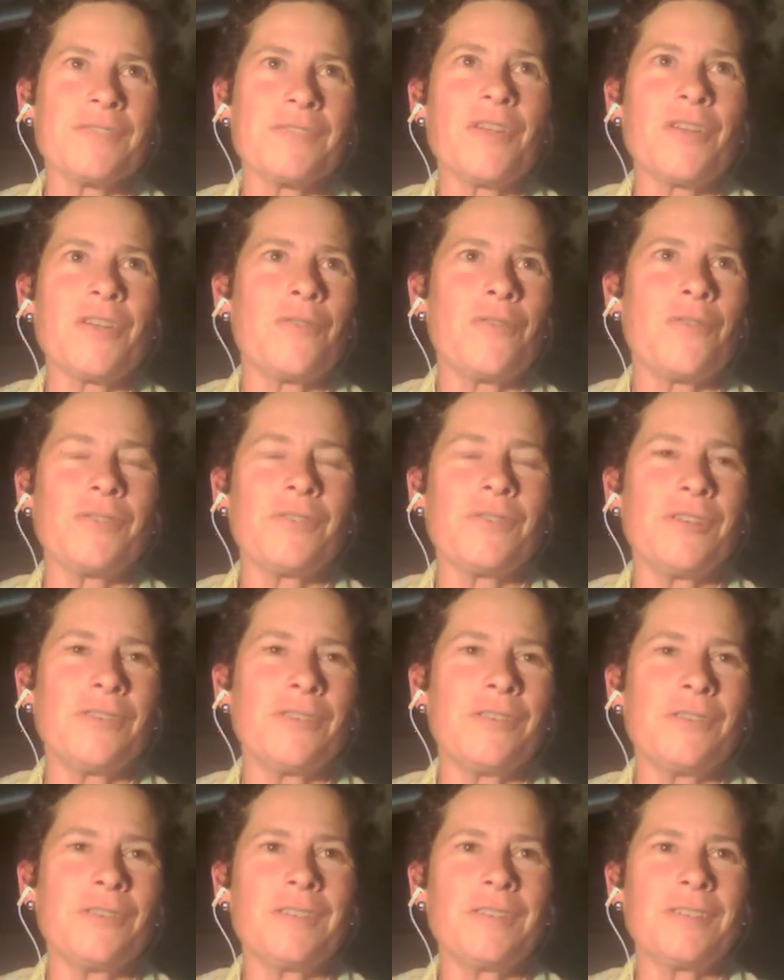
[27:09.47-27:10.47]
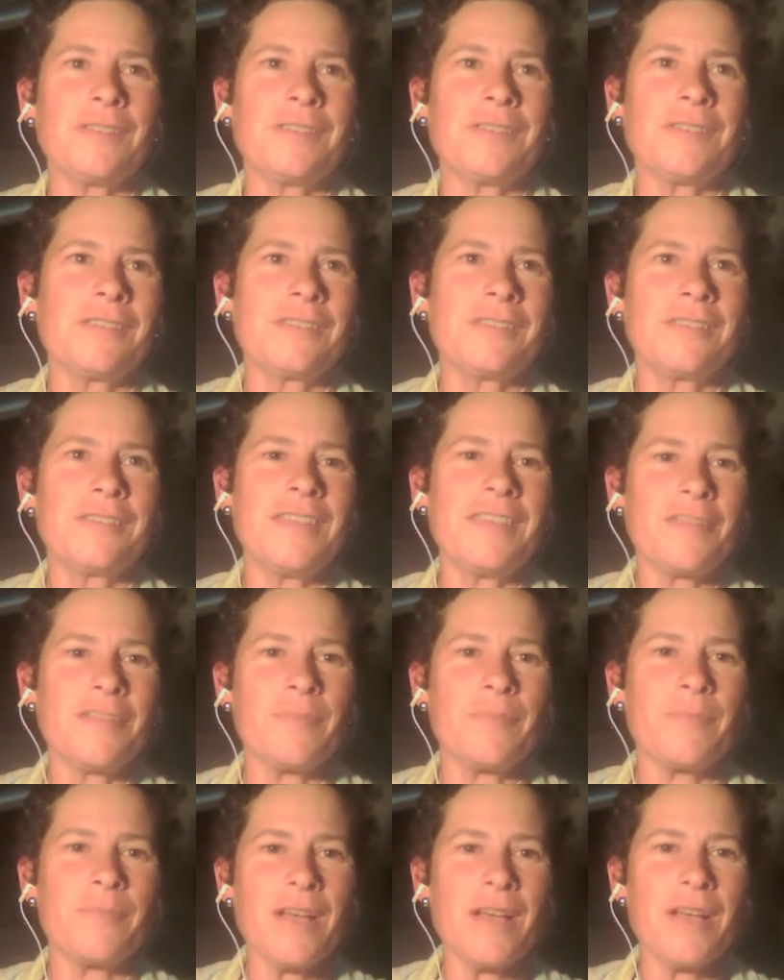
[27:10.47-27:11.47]
no, you
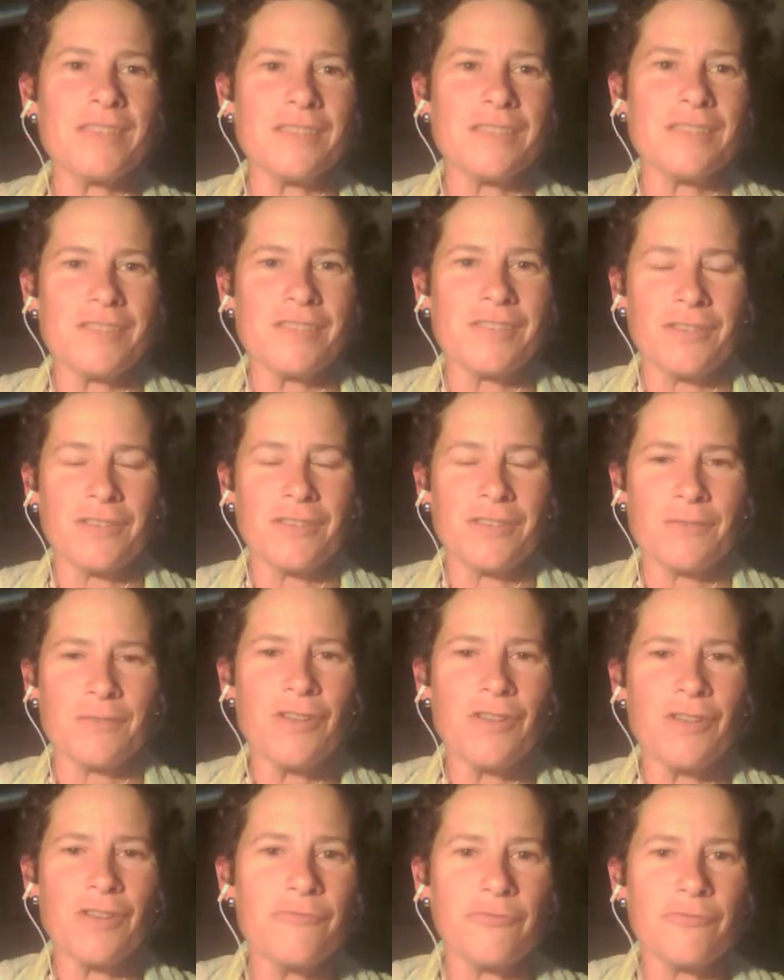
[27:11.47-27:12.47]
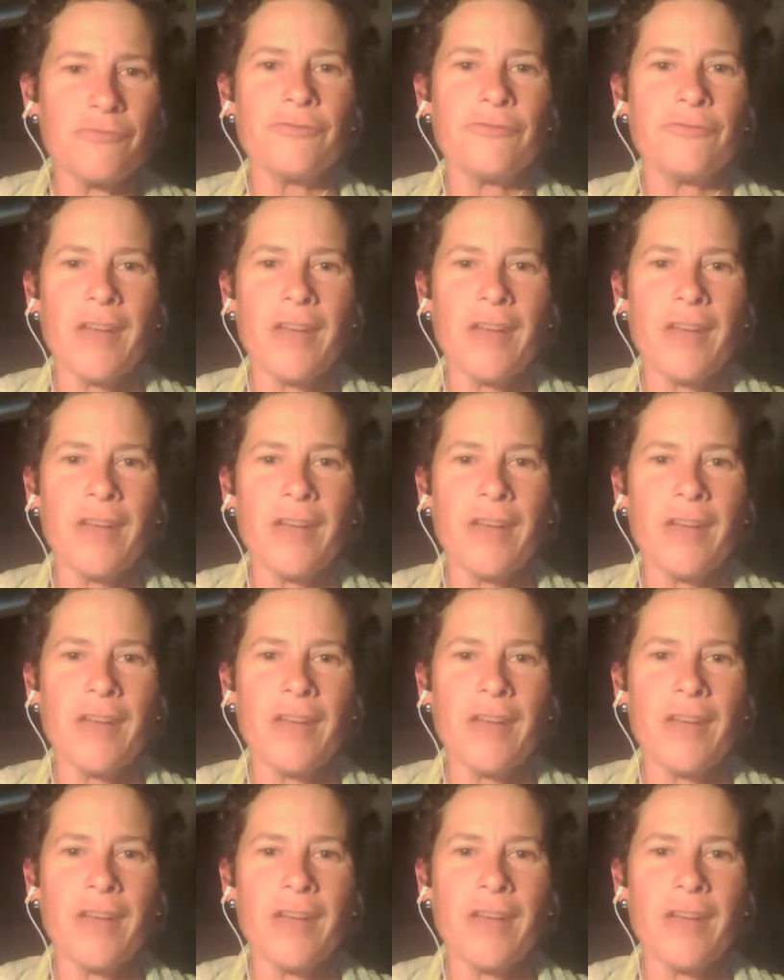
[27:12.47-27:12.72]
think of puzzles, there was no